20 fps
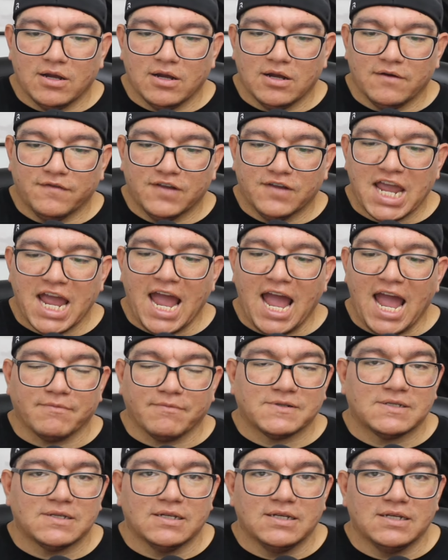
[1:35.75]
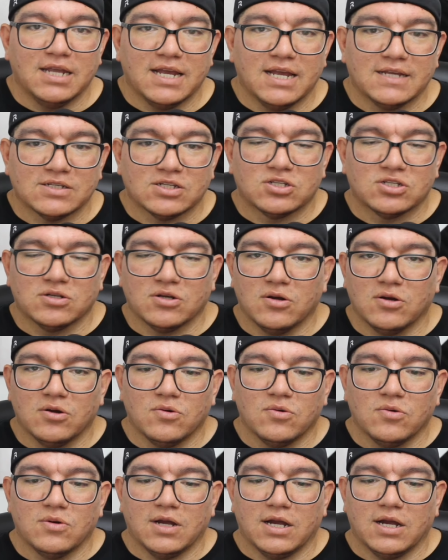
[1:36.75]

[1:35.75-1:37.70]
of Capps, and he has a show,